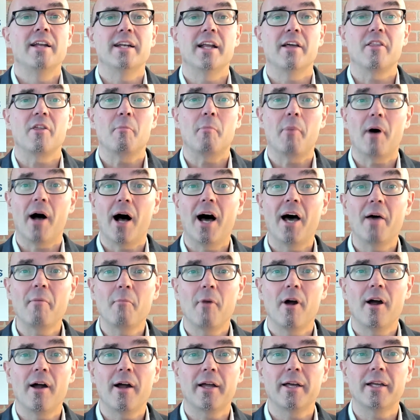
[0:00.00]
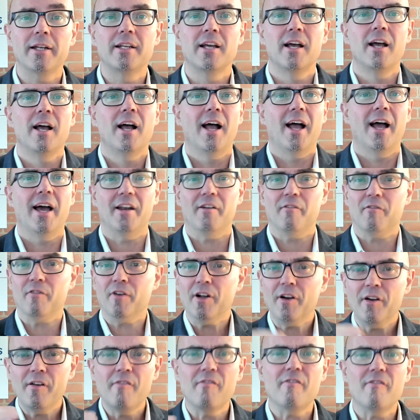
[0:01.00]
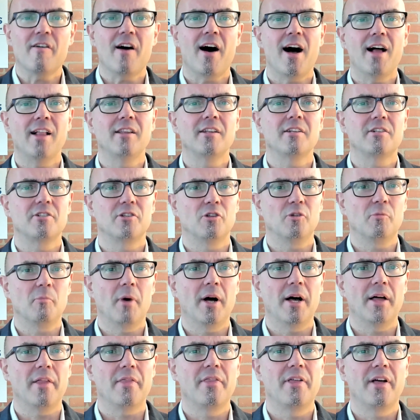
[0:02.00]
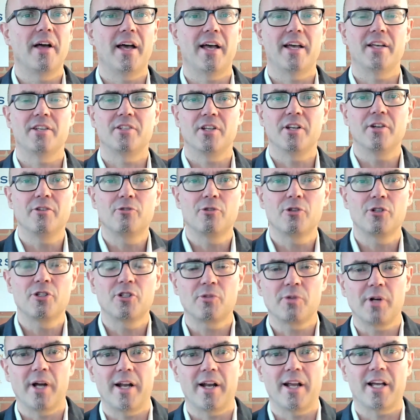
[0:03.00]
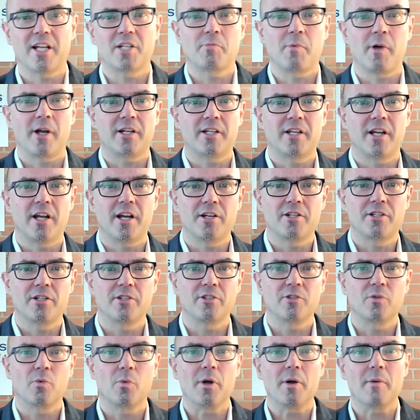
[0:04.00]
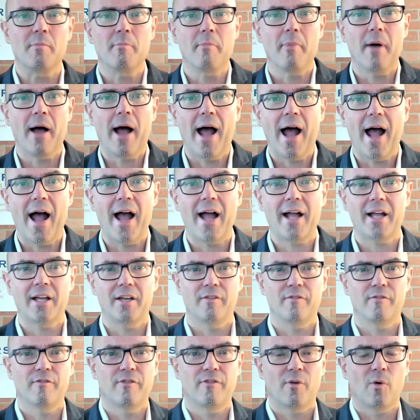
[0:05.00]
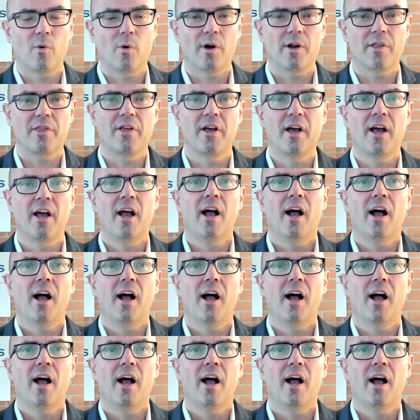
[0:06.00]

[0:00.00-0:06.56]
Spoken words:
Now, the bond market had a very volatile month as interest rate expectations went back and forth.